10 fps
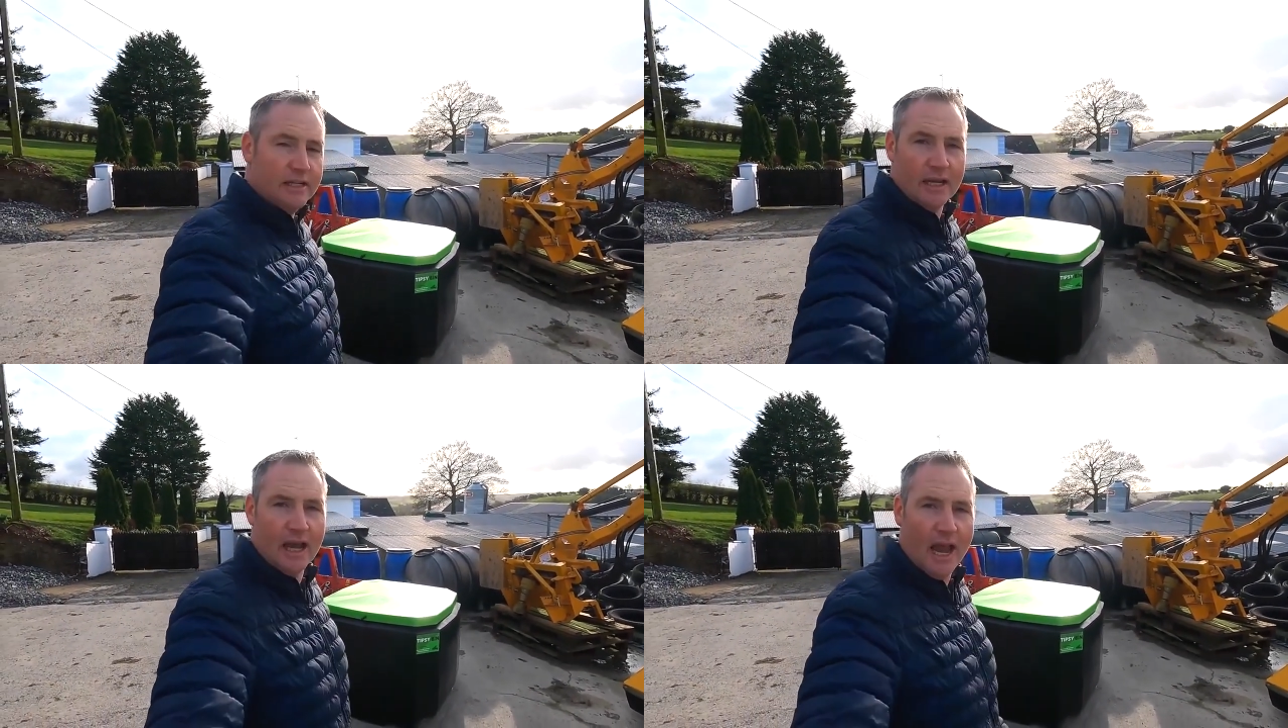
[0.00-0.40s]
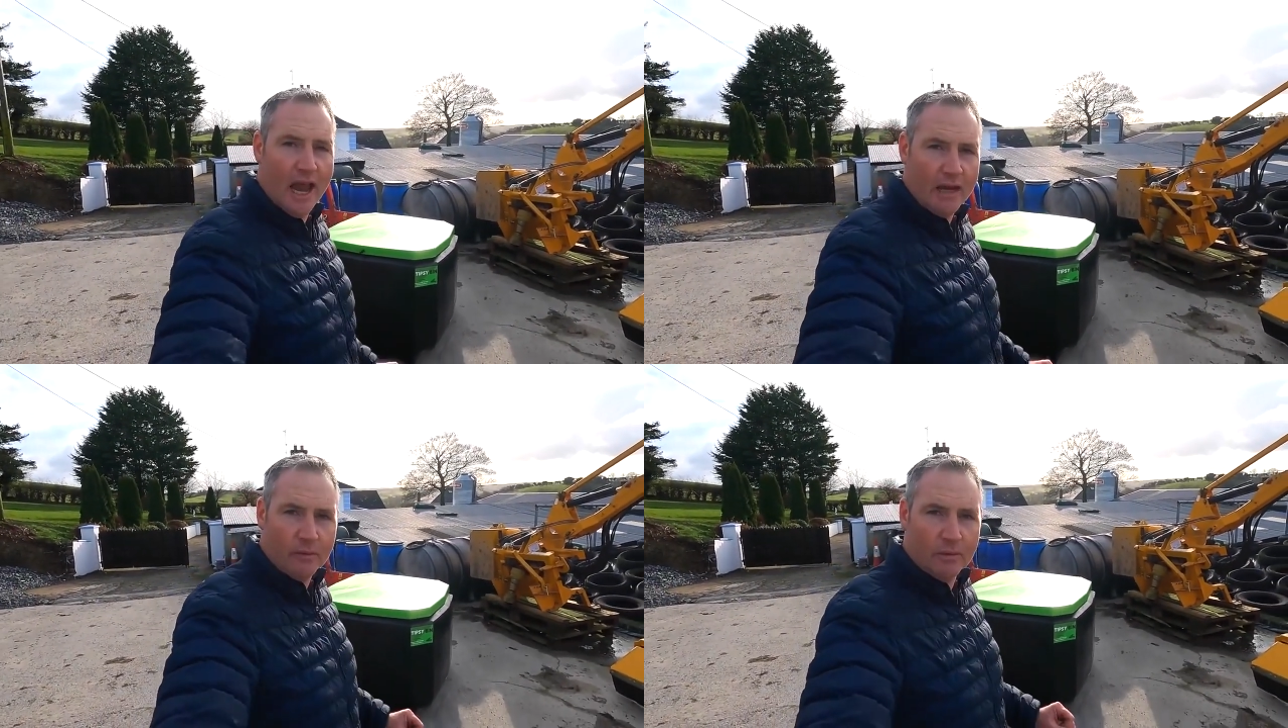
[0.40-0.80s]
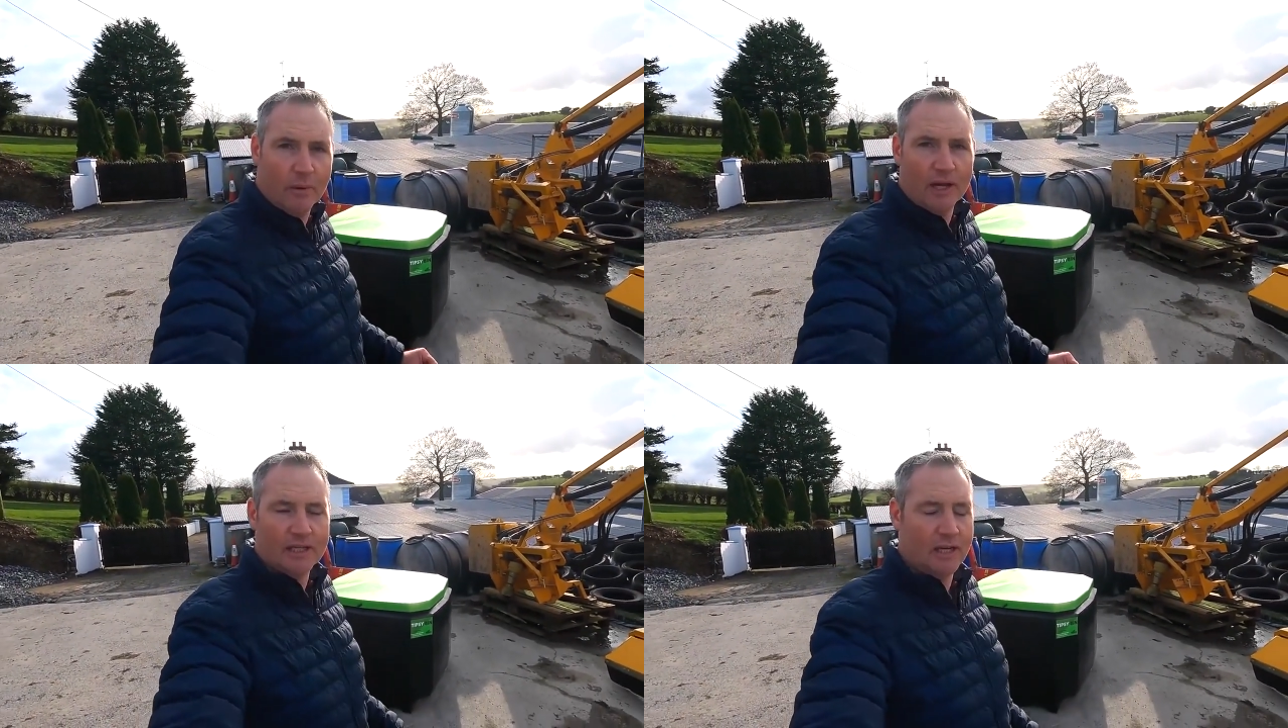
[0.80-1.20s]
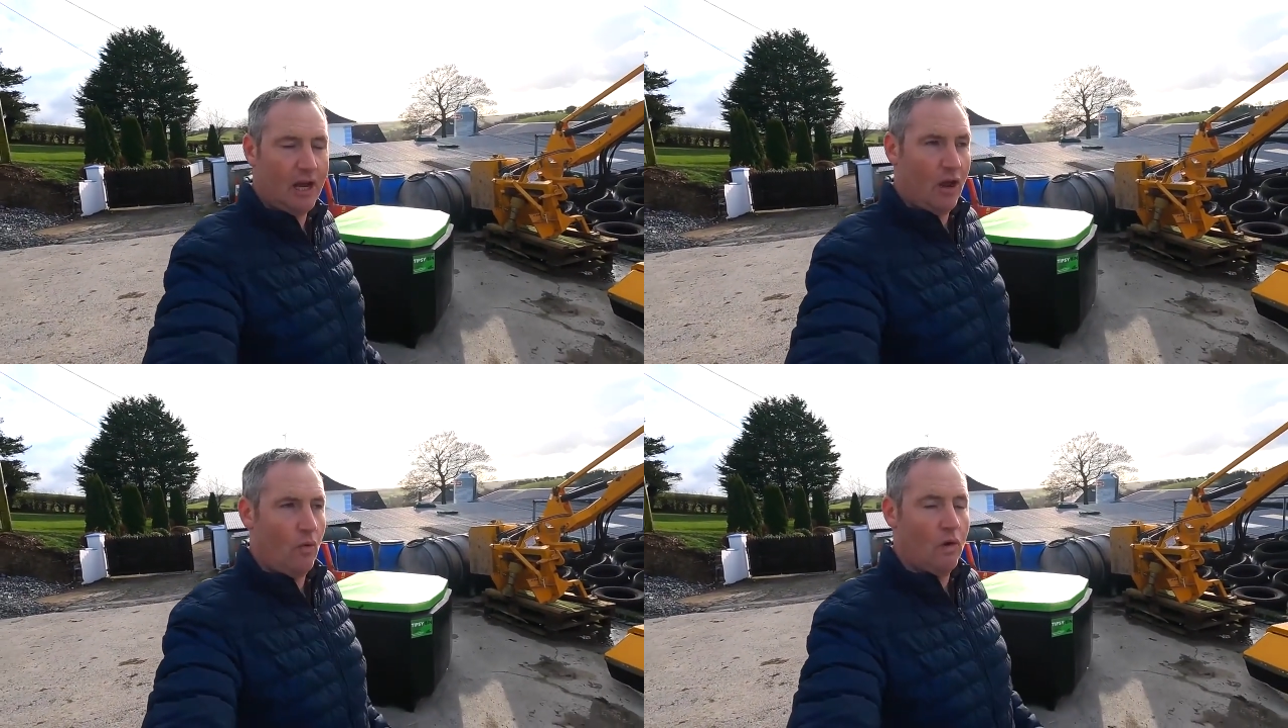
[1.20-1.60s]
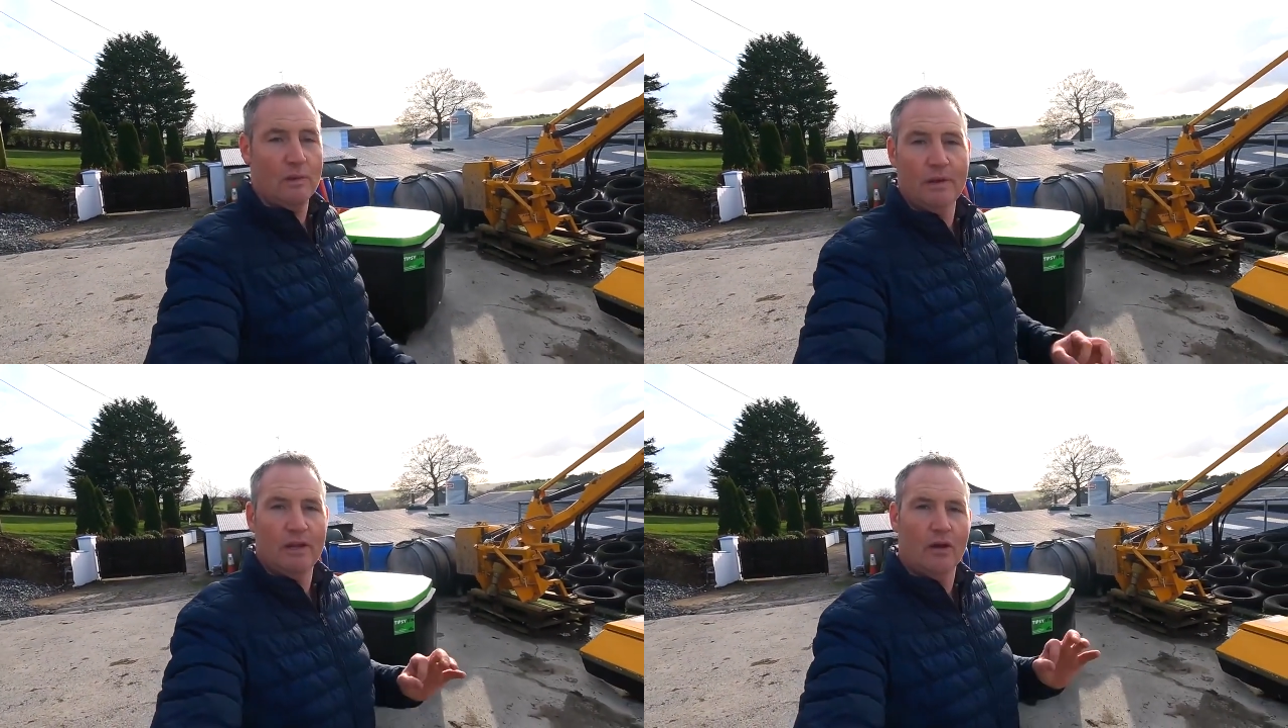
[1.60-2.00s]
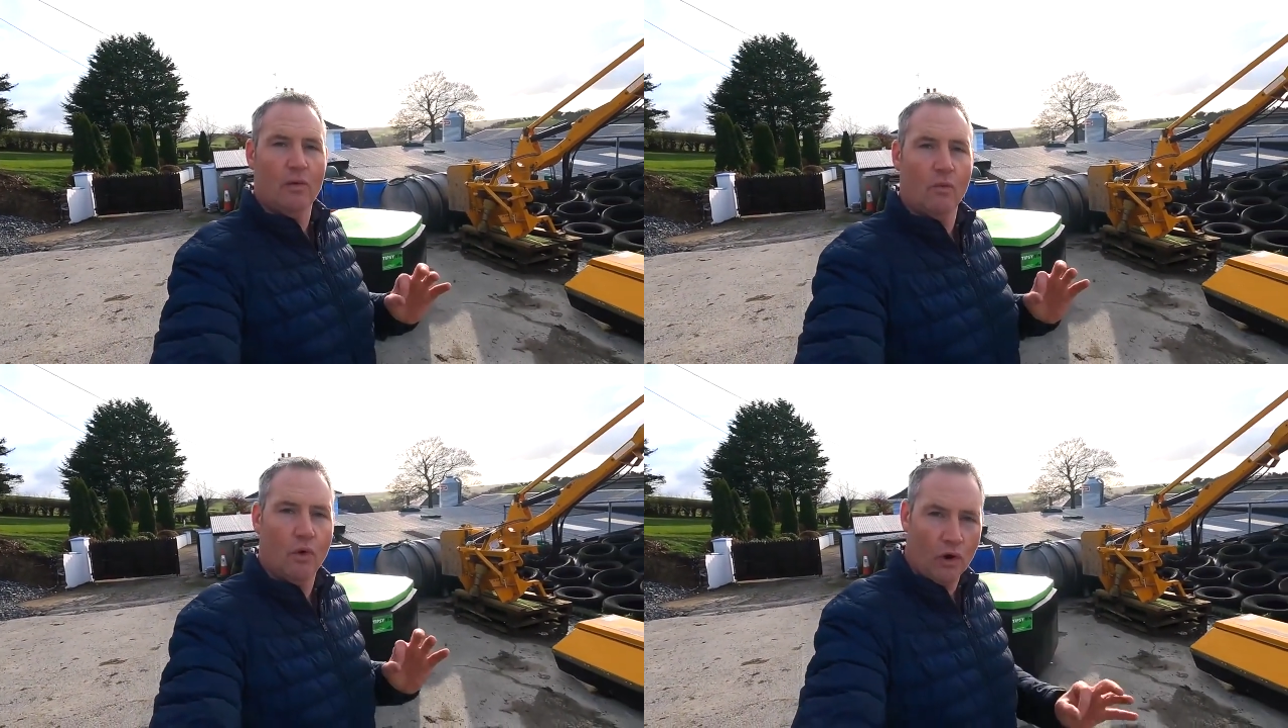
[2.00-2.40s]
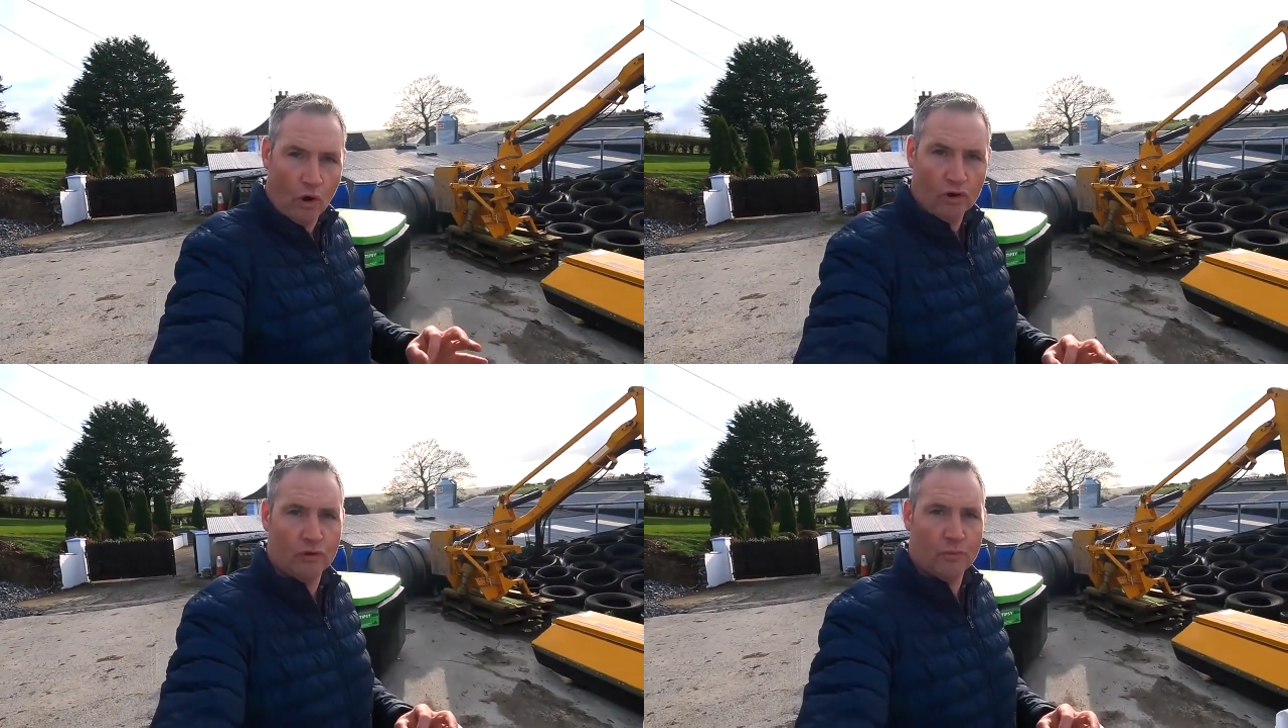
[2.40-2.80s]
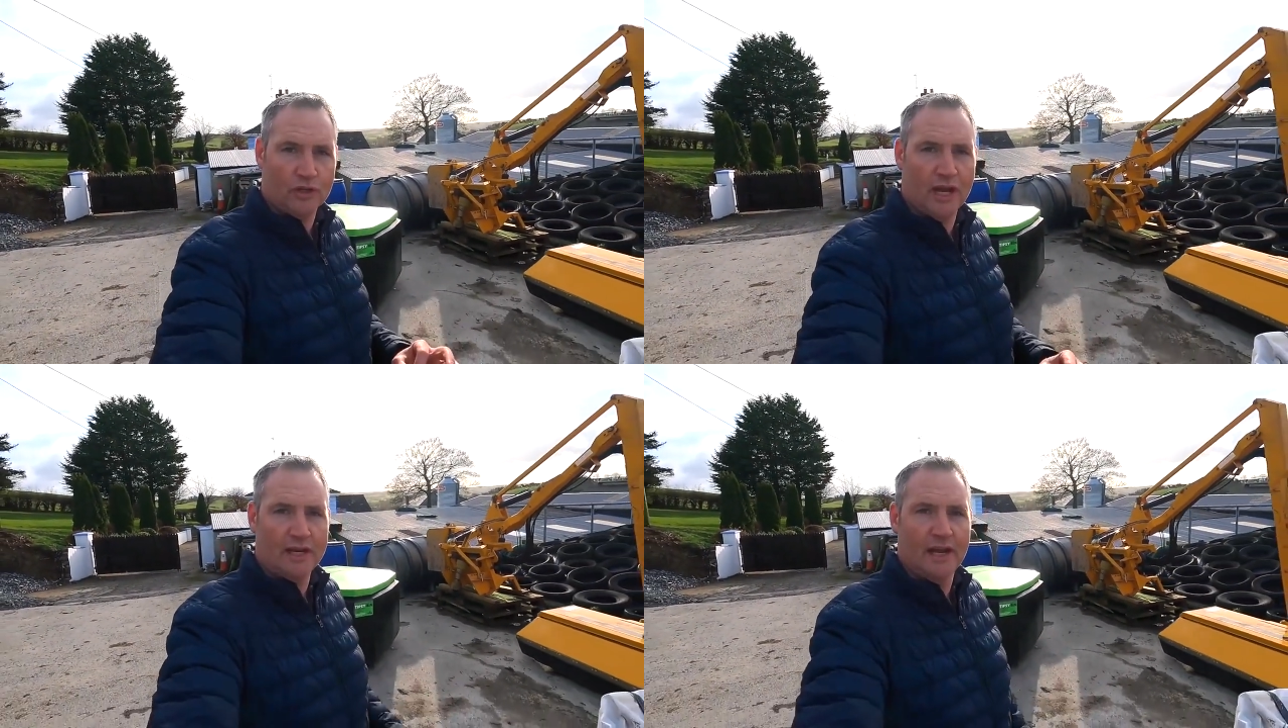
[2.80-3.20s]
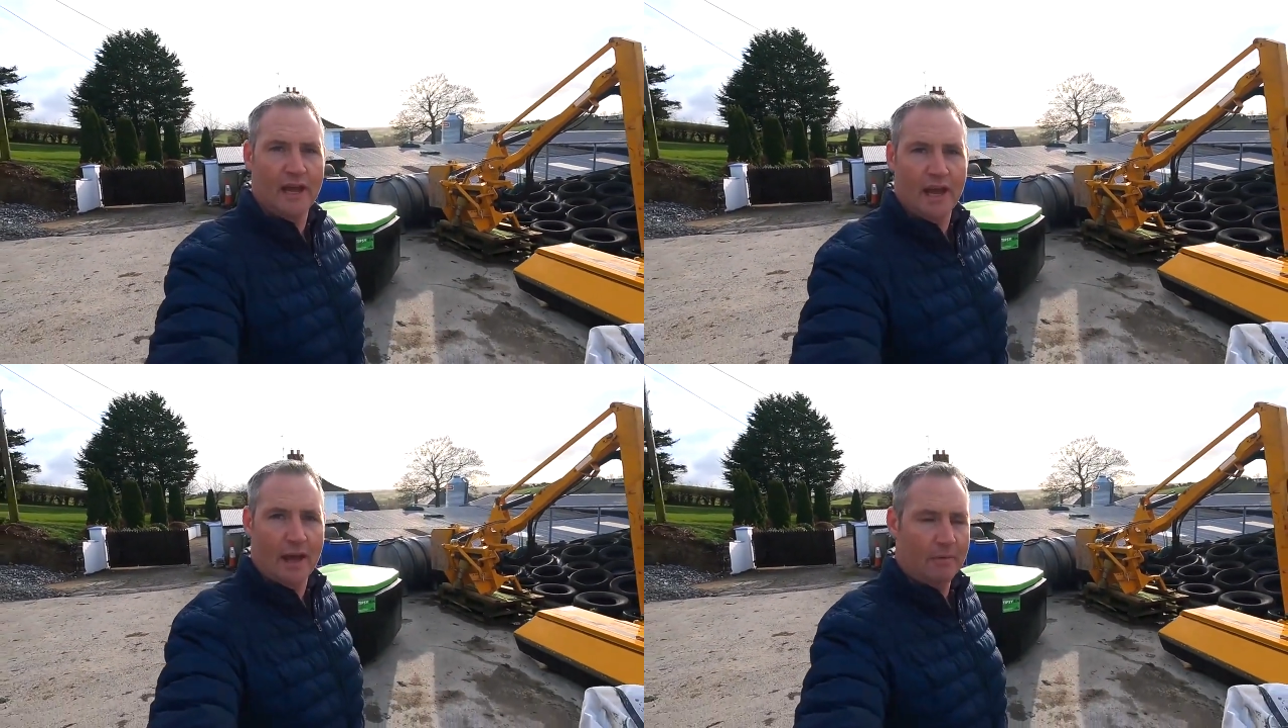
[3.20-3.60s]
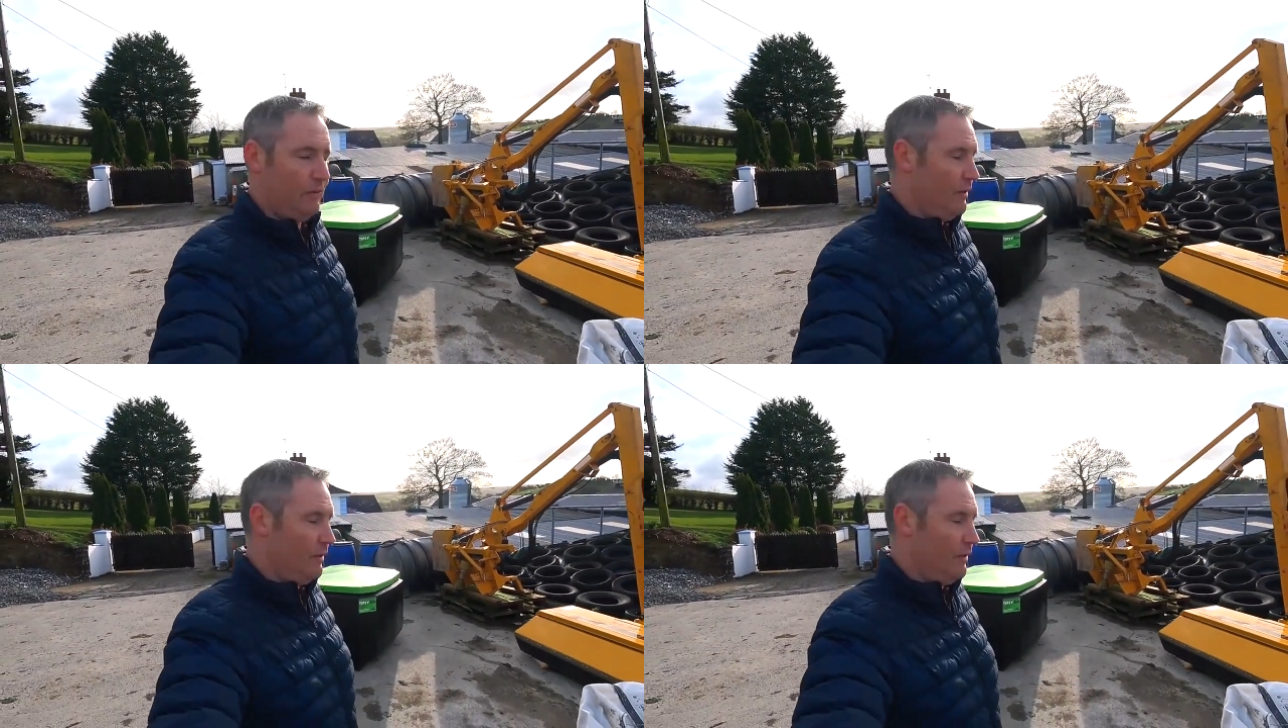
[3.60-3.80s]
I think anyone that buys it will be 100% happy.